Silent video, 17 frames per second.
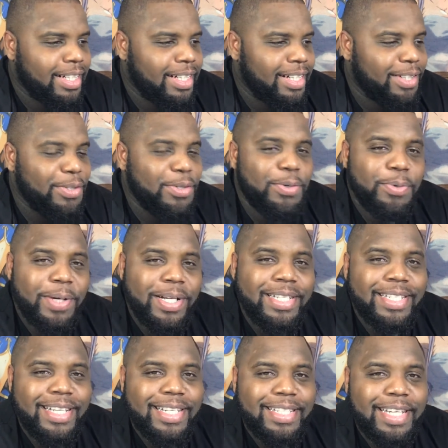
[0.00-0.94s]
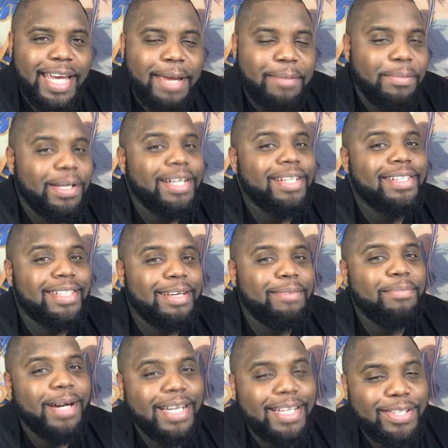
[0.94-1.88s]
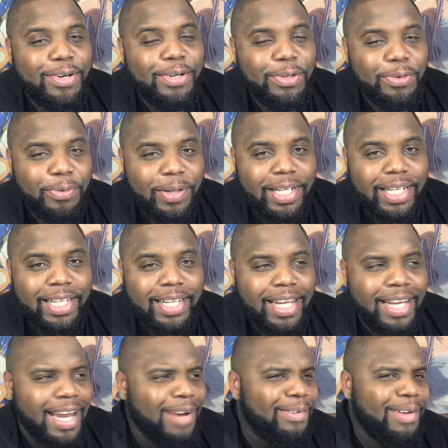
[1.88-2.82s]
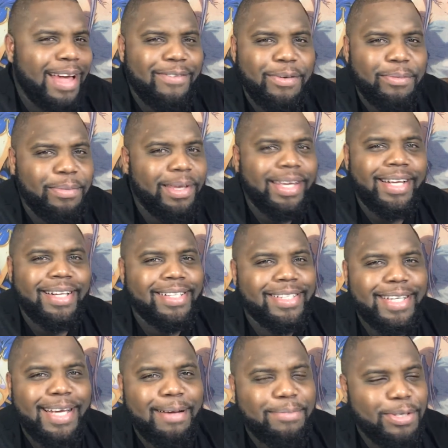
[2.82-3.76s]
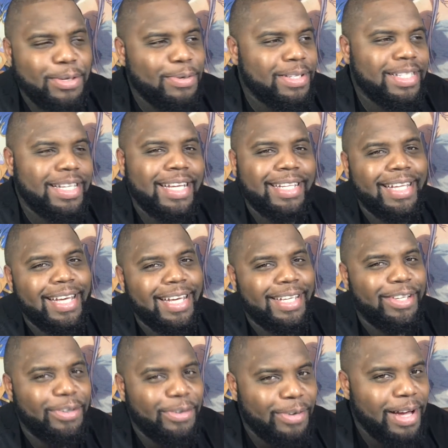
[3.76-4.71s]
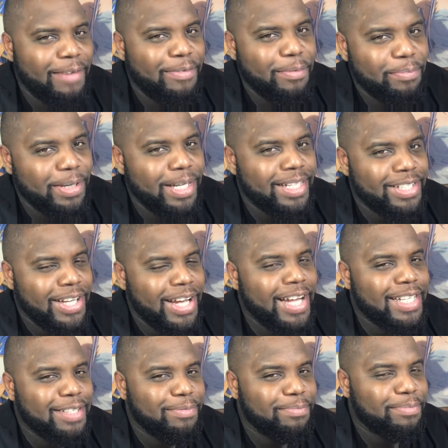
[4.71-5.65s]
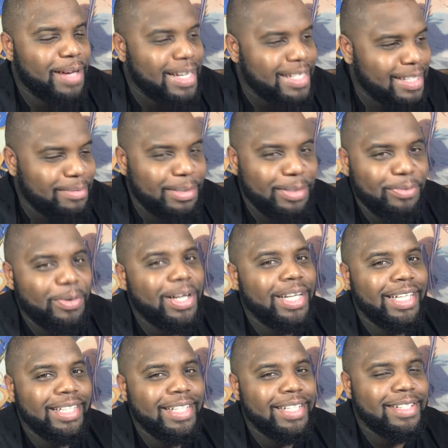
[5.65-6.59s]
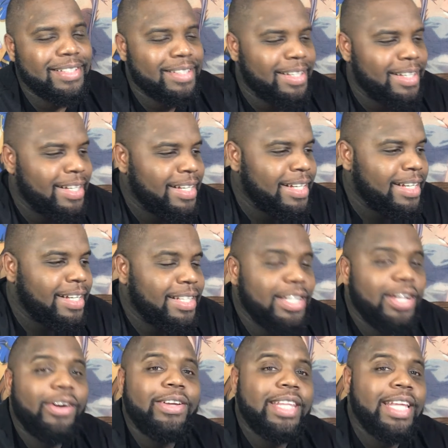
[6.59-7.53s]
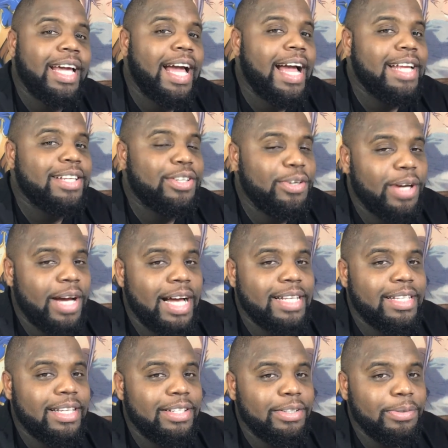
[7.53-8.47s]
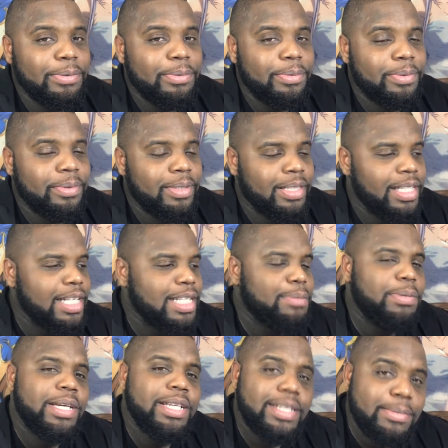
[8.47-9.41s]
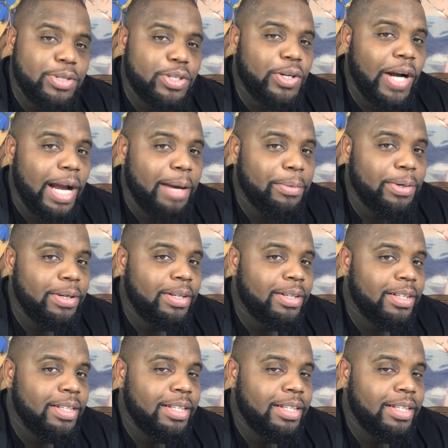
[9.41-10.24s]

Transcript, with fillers: Uh, who wins this game, because somebody's going to win it. And I don't have a million subs, so it's not like you don't have a big chance of possibly winning this. The only thing I ask you guys to do is be a subscriber